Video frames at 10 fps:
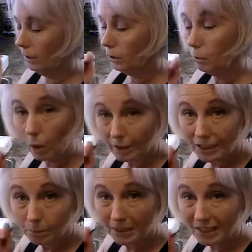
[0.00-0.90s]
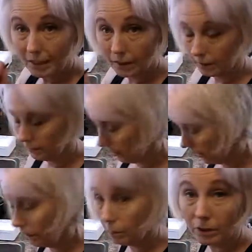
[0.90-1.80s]
You want it to be thick,
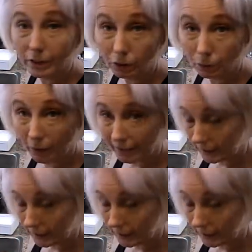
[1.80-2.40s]
and I will tell you why